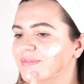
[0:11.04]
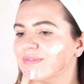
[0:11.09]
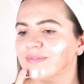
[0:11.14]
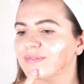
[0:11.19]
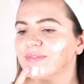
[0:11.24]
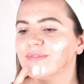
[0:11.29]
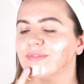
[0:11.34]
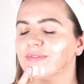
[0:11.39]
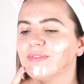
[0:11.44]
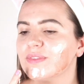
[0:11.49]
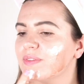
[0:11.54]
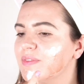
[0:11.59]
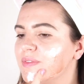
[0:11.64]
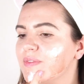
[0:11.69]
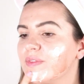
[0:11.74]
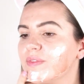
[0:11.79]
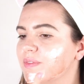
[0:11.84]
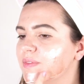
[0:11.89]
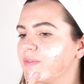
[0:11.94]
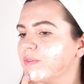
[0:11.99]
which is great
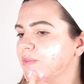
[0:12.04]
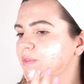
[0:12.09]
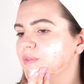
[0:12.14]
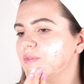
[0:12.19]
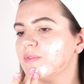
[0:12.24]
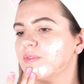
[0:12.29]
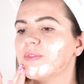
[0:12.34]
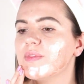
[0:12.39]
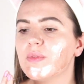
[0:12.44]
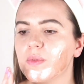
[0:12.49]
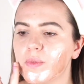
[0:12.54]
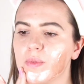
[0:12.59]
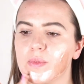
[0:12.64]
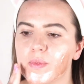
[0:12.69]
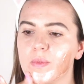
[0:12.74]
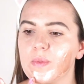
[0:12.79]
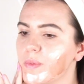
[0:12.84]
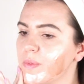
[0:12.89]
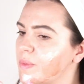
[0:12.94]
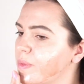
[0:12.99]
for hydration
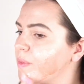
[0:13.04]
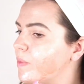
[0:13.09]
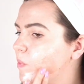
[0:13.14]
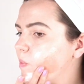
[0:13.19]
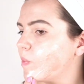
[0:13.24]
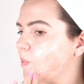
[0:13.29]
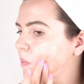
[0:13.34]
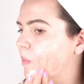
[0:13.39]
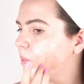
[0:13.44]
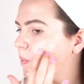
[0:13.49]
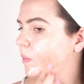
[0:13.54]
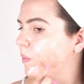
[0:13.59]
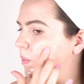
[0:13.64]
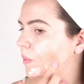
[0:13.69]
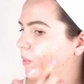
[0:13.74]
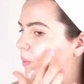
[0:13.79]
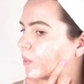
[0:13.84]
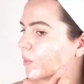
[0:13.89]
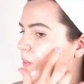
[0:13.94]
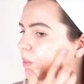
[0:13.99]
and regenerating
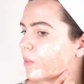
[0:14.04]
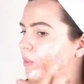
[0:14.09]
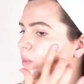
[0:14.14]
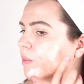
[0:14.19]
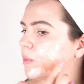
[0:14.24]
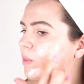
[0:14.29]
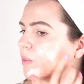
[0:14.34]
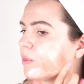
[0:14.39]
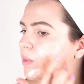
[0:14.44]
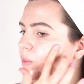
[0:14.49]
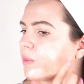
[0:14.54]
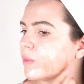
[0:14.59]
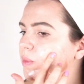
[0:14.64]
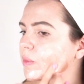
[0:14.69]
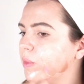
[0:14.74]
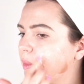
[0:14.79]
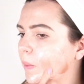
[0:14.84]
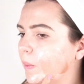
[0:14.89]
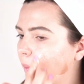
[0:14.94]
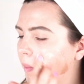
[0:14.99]
your skin cells. It
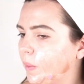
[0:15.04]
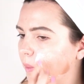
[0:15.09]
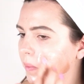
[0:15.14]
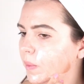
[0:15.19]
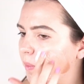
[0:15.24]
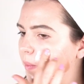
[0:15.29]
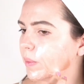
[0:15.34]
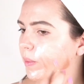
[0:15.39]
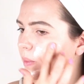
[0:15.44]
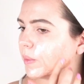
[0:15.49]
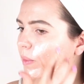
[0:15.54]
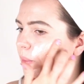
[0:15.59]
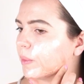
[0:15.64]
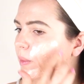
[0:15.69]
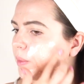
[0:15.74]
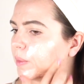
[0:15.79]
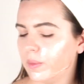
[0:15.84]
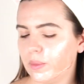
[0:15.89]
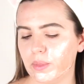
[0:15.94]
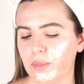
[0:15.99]
also contains
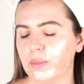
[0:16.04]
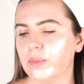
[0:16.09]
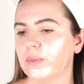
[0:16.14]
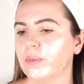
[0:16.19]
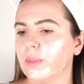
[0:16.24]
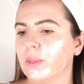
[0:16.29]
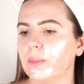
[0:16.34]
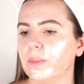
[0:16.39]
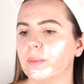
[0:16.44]
real 24